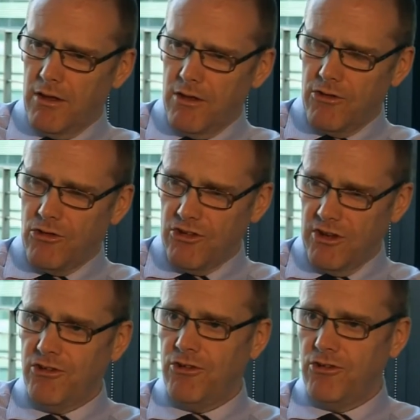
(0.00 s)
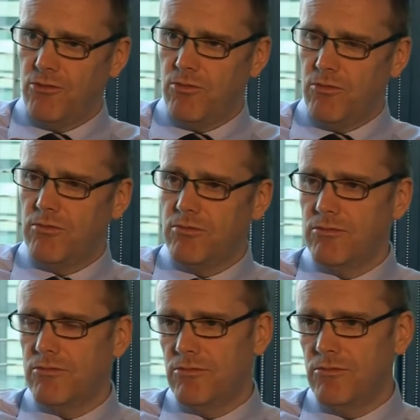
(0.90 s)
So solicitors
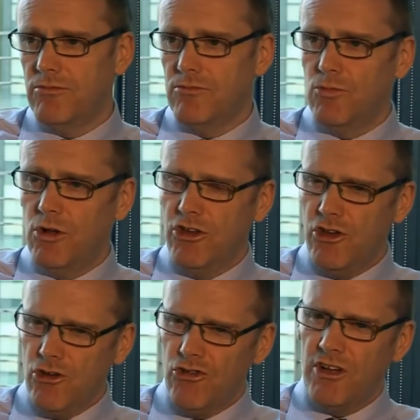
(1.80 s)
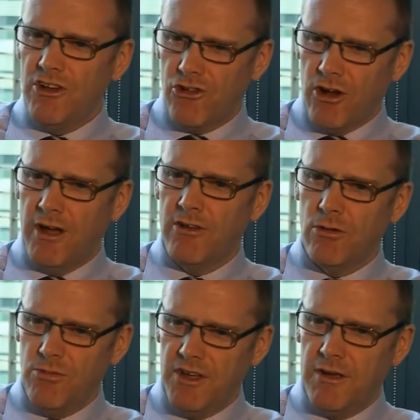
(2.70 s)
will usually try to
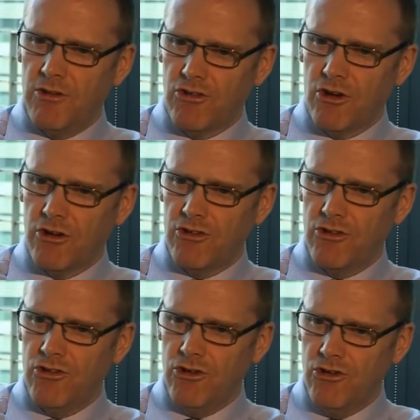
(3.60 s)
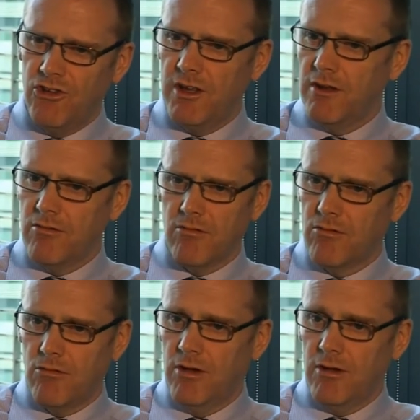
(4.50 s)
obtain instructions using
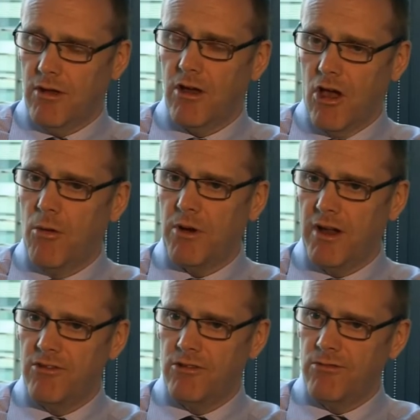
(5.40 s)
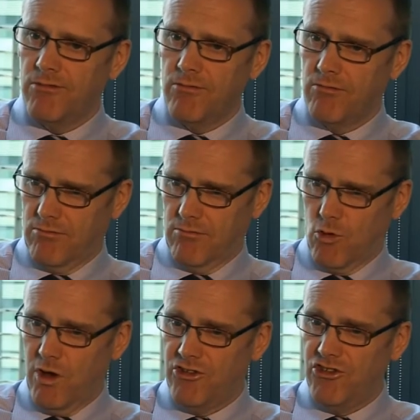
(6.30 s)
really a comprehensive
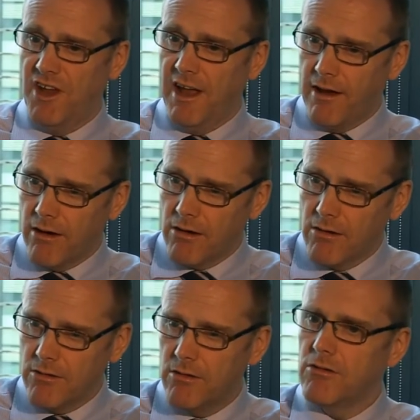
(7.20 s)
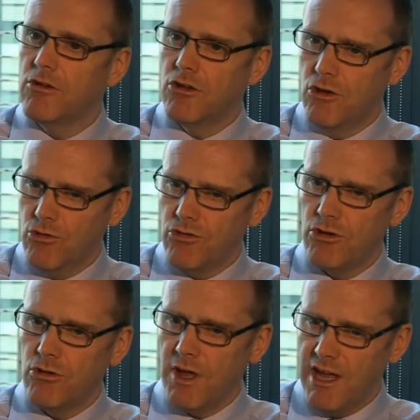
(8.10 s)
questionnaire that goes
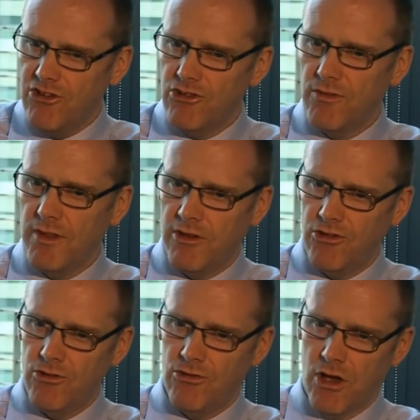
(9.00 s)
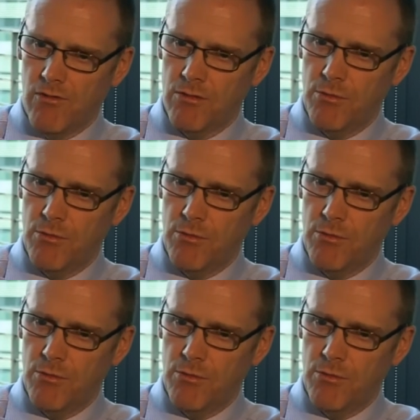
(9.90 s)
through each of the issues covered